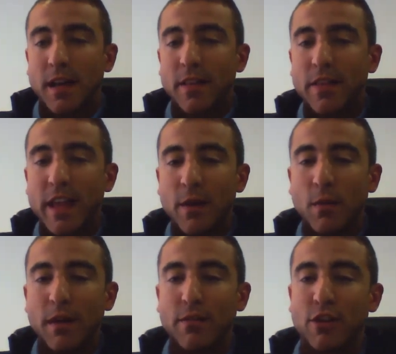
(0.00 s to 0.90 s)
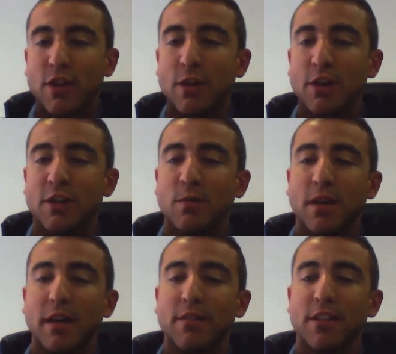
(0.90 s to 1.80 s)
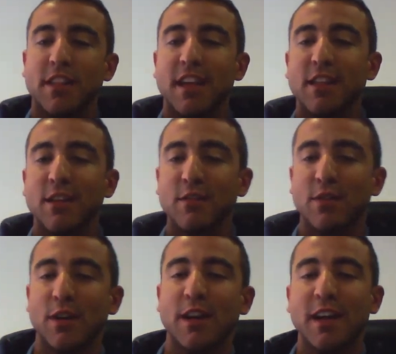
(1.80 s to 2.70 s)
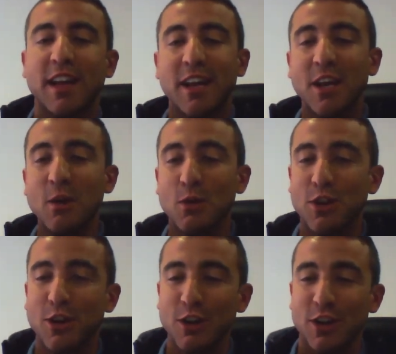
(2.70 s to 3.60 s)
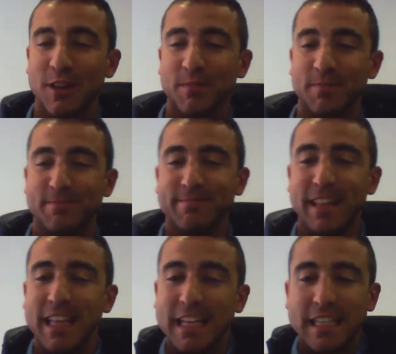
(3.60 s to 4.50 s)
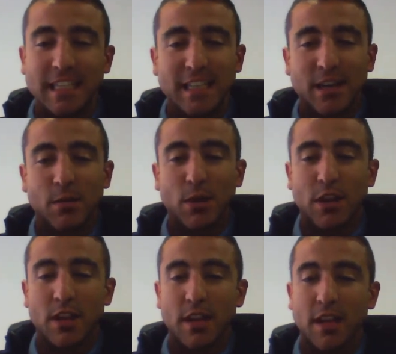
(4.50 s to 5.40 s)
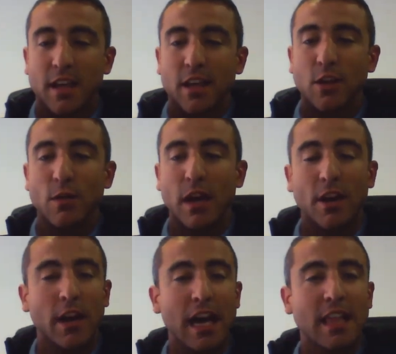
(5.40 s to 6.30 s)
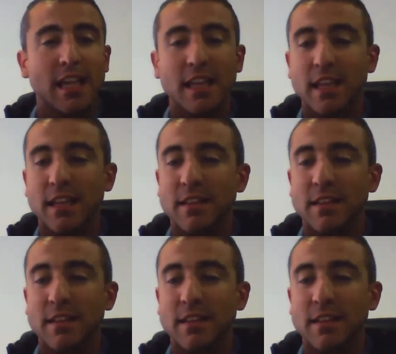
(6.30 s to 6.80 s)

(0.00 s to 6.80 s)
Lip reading: Then we have a source. We have suggestions for a new source, which you can all access.